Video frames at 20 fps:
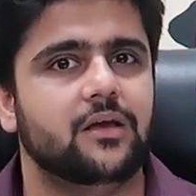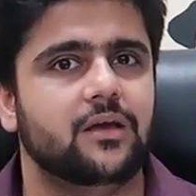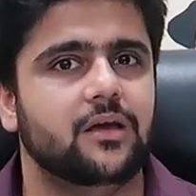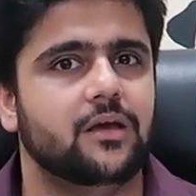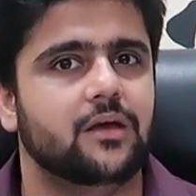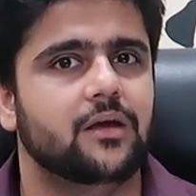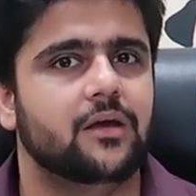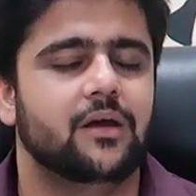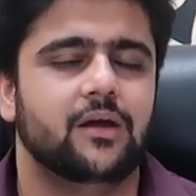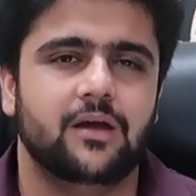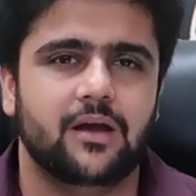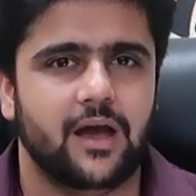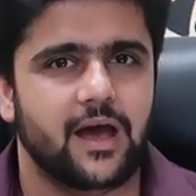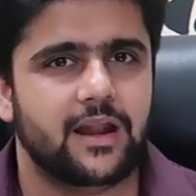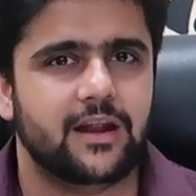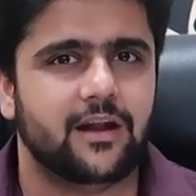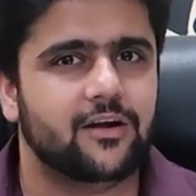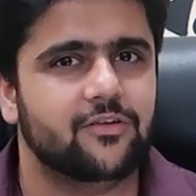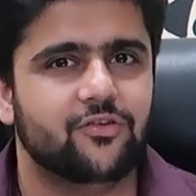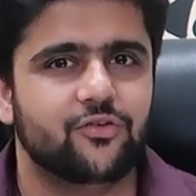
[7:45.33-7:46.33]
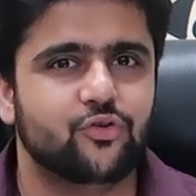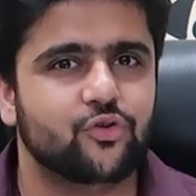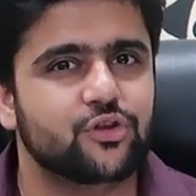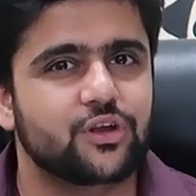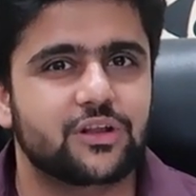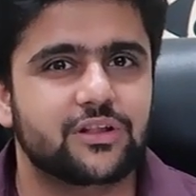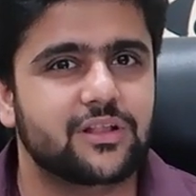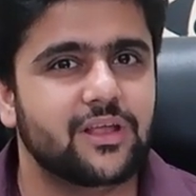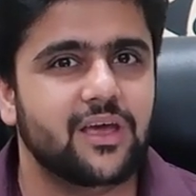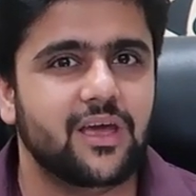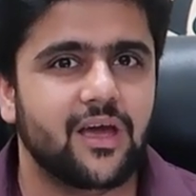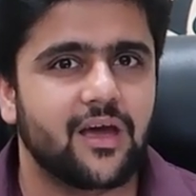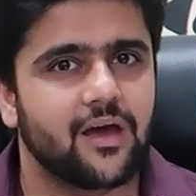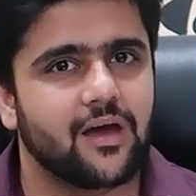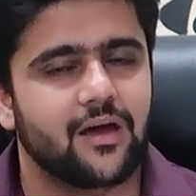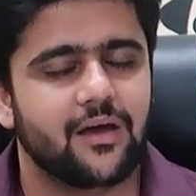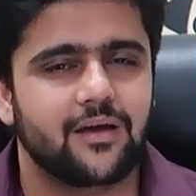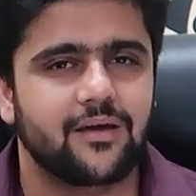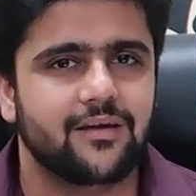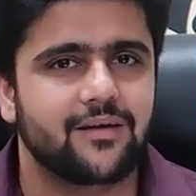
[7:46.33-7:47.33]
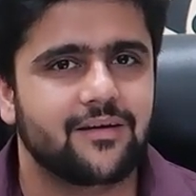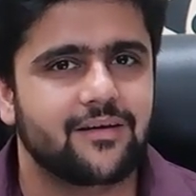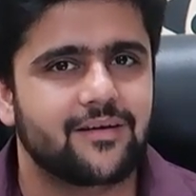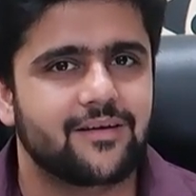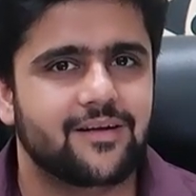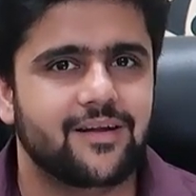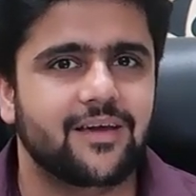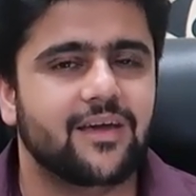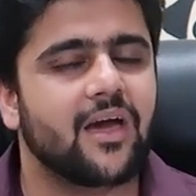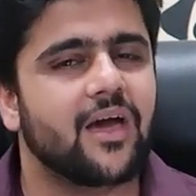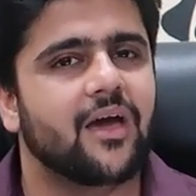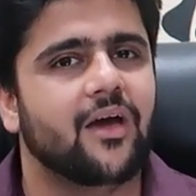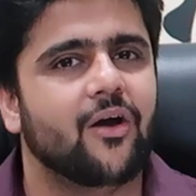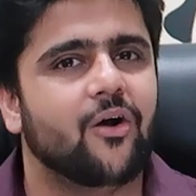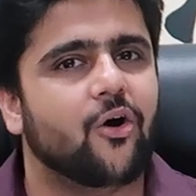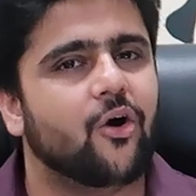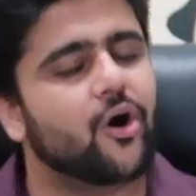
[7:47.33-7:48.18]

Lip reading: The energy of digital marketing is evident. All right?